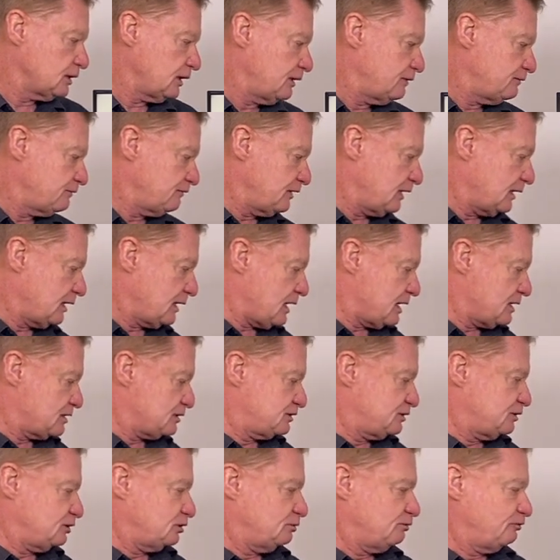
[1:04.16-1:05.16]
if you can't
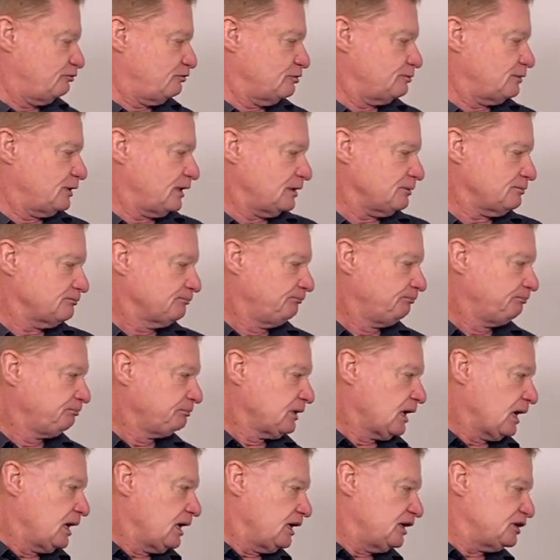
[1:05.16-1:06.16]
tell from that.
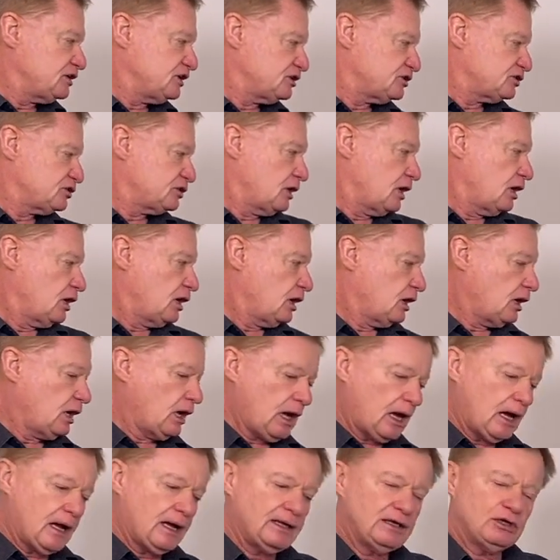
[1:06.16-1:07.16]
It is
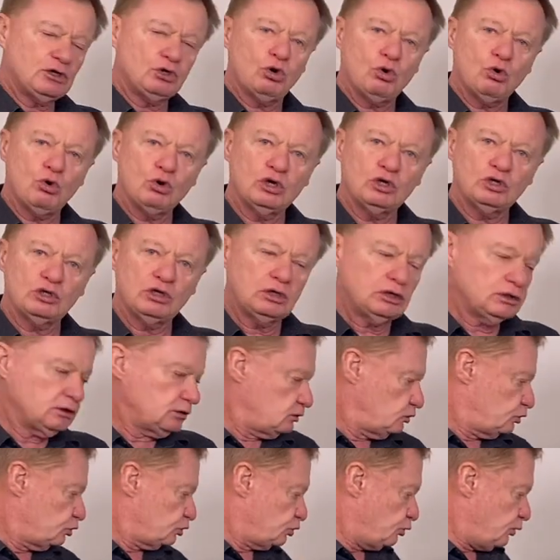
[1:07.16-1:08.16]
a corner
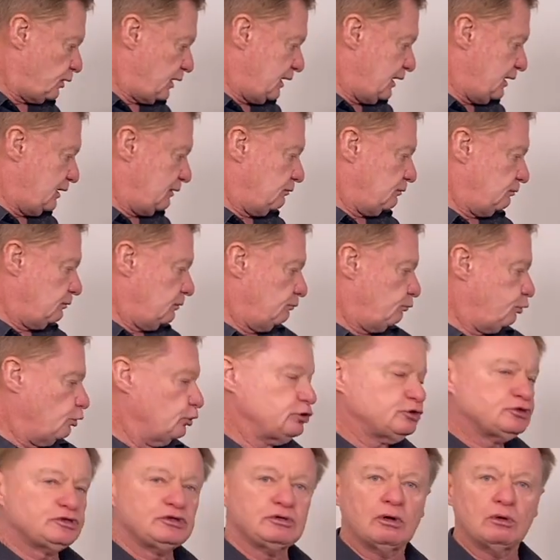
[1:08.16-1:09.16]
lot,
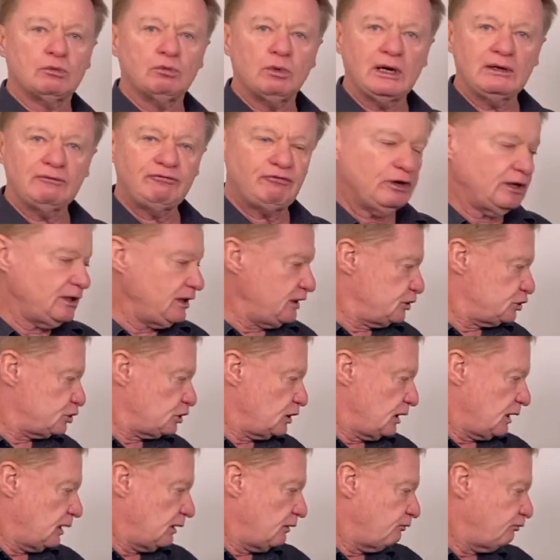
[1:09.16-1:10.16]
20.2 on one frontage,
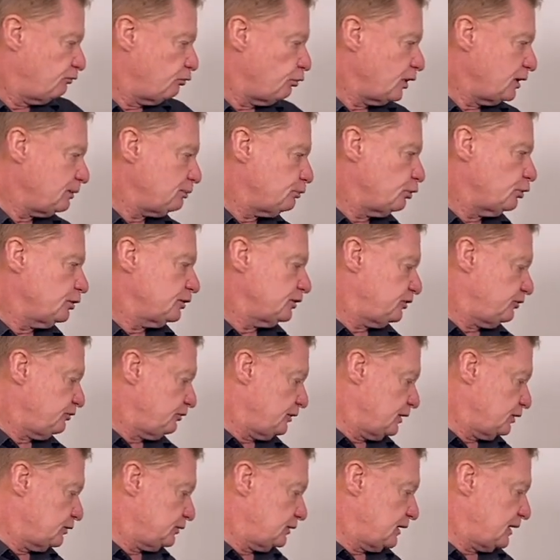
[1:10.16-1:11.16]

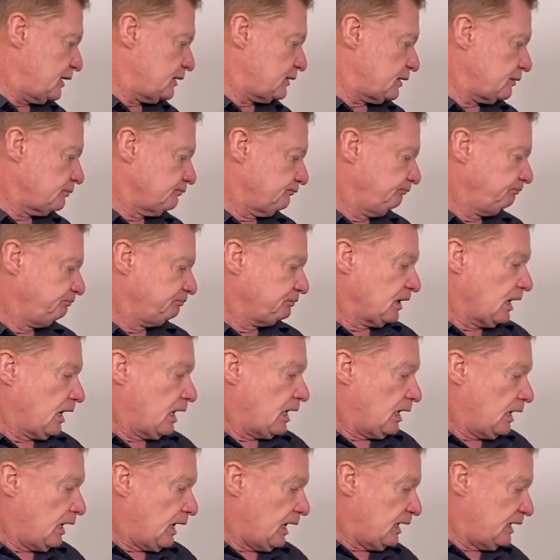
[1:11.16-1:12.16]
40.3 on the other.
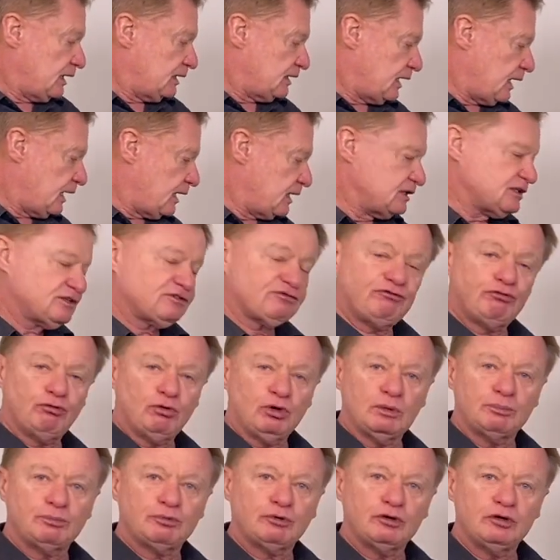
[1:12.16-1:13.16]
It has full
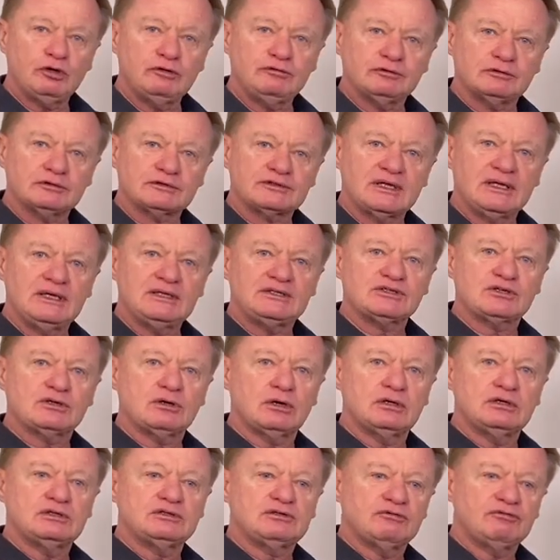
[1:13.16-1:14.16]
approvals. It's
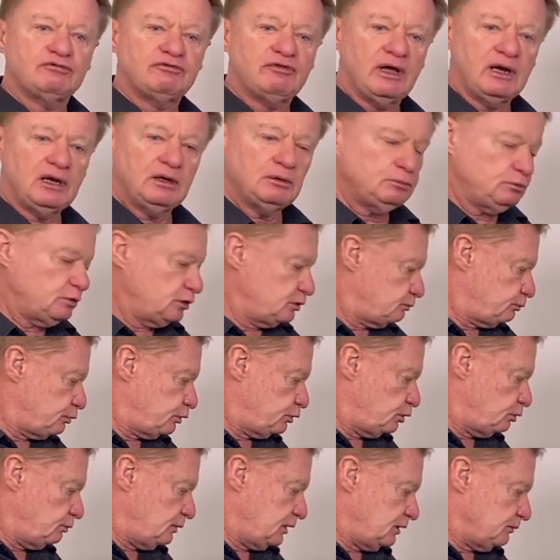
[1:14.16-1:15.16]
got a development
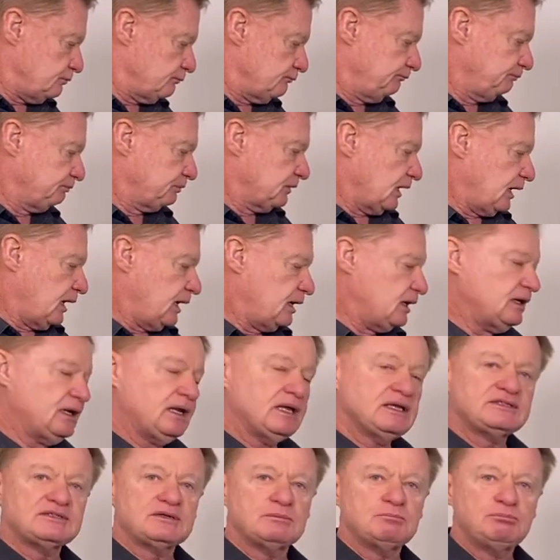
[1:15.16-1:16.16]
permit and it
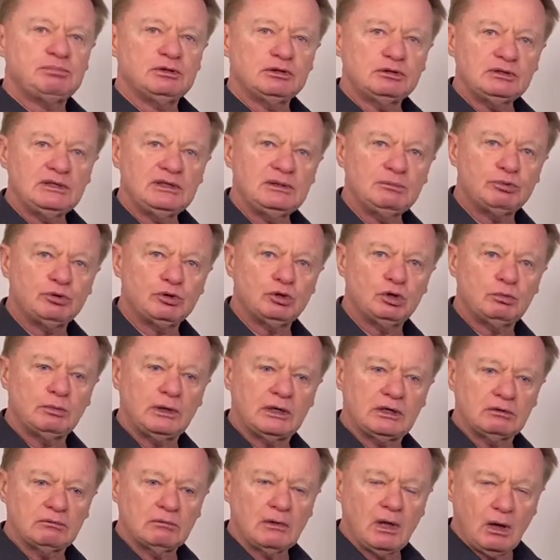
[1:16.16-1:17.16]
has a building
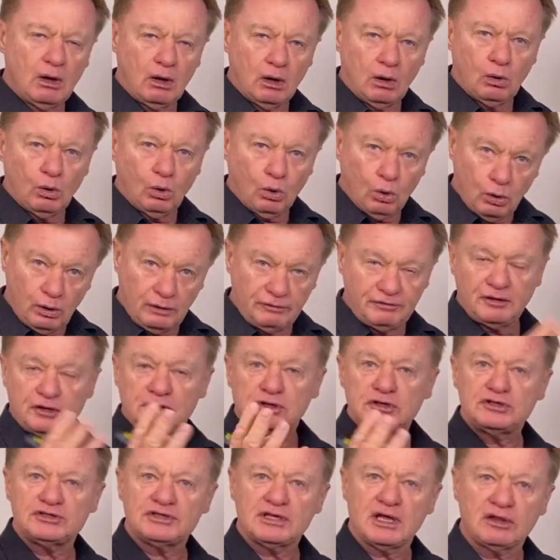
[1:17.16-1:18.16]
permit, or if you're
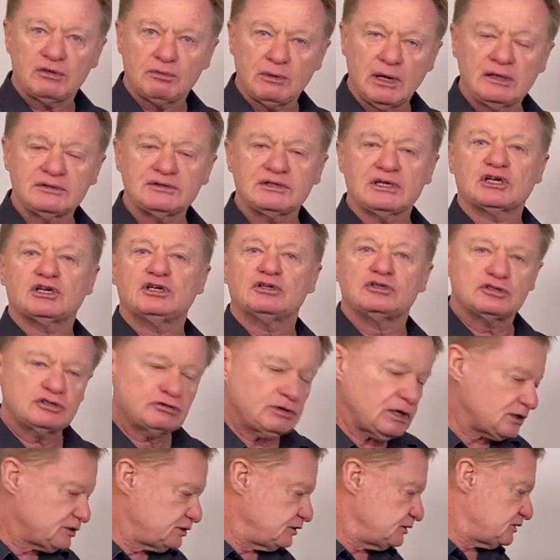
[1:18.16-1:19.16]
New South Wales, a
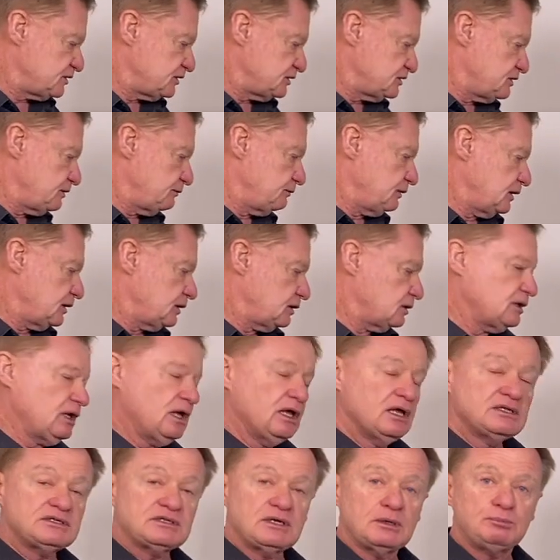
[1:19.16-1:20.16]
construction certificate.
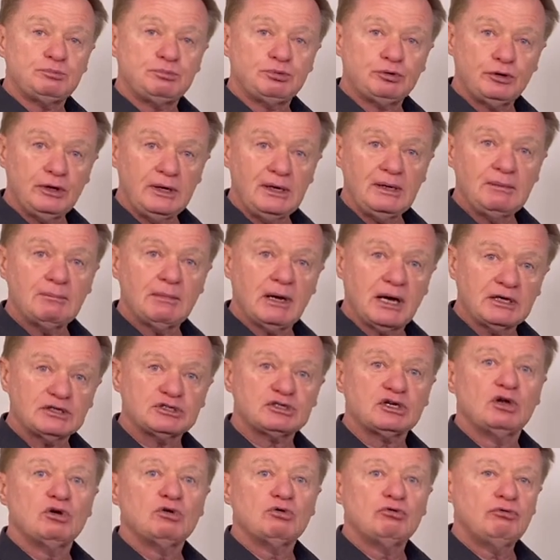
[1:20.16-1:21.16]
So pretty much
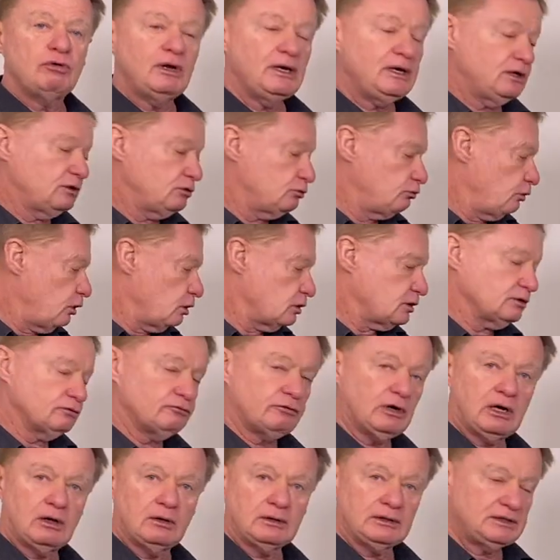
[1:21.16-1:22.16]
ready to rock and
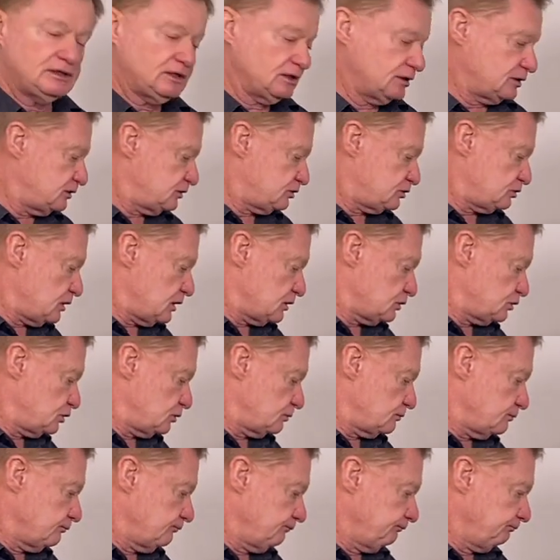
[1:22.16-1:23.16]
roll into construction.
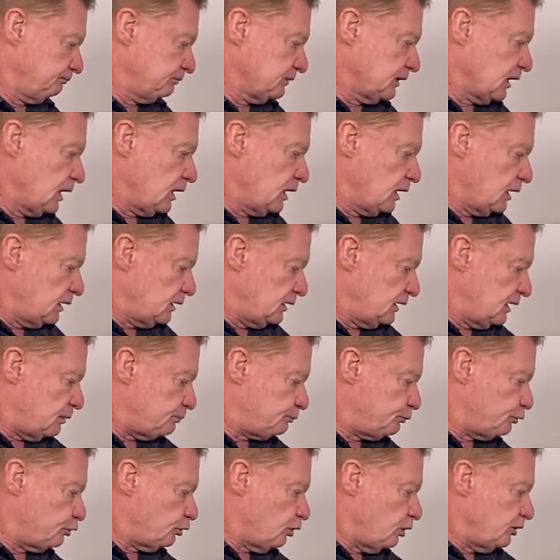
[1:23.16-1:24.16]
Now,
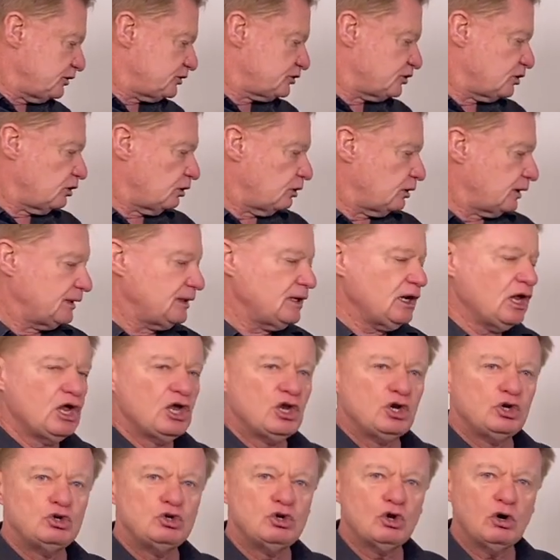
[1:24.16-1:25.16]
price guide,
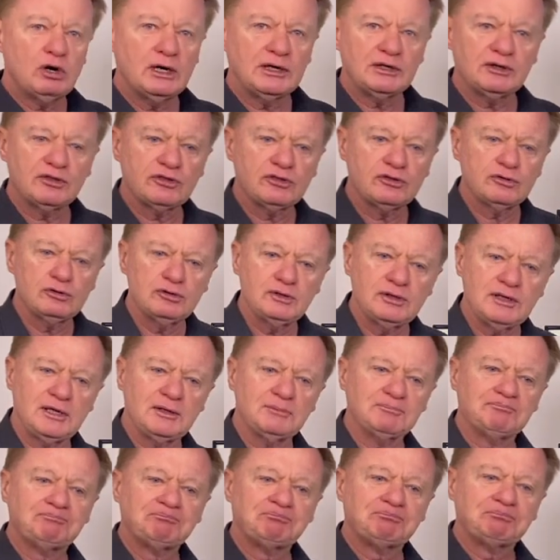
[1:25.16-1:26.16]
$930.
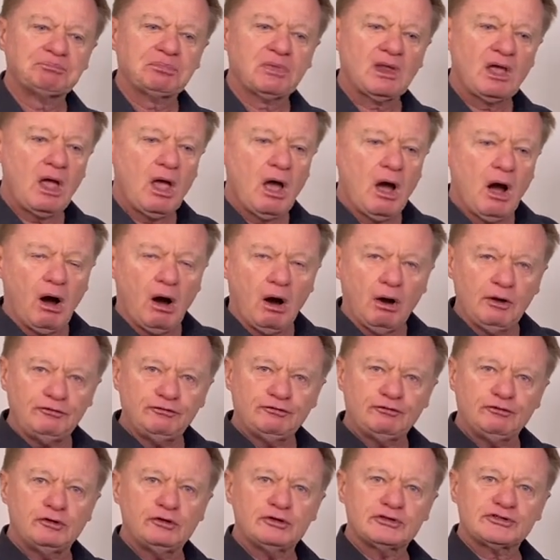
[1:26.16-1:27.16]
I
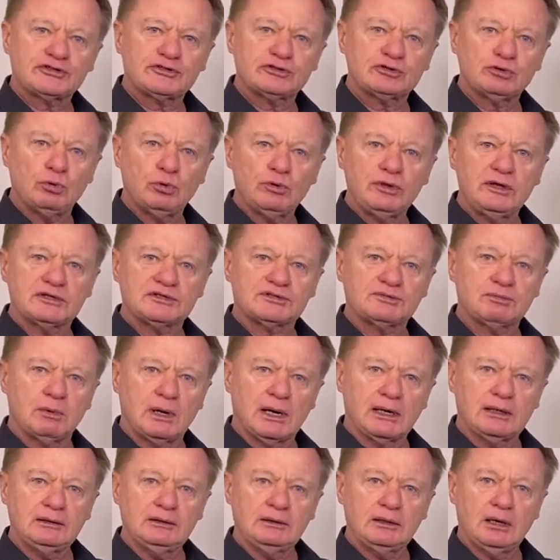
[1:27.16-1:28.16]
first saw this
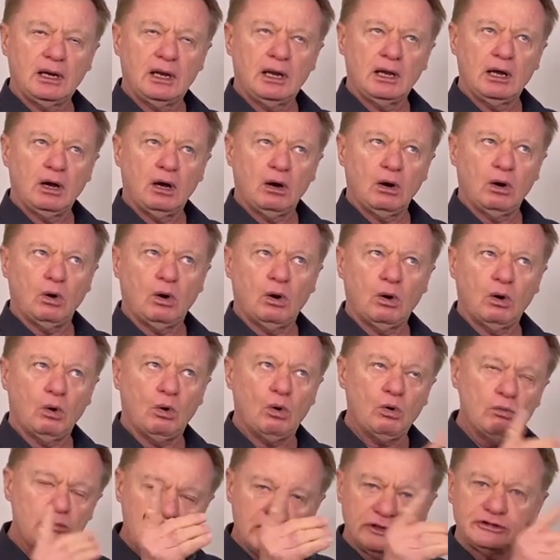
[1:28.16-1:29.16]
one
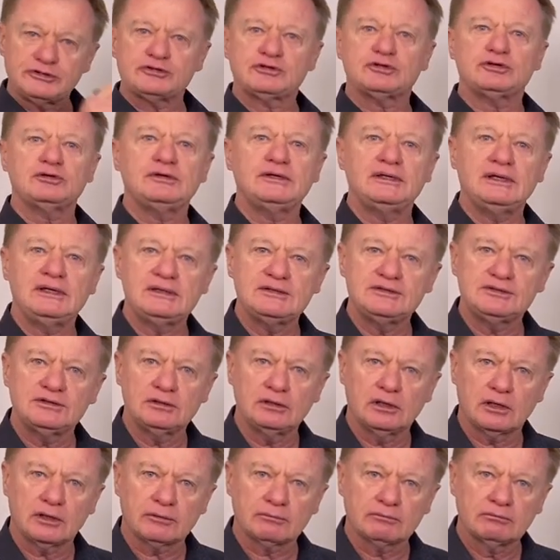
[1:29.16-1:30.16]
almost 2 years ago,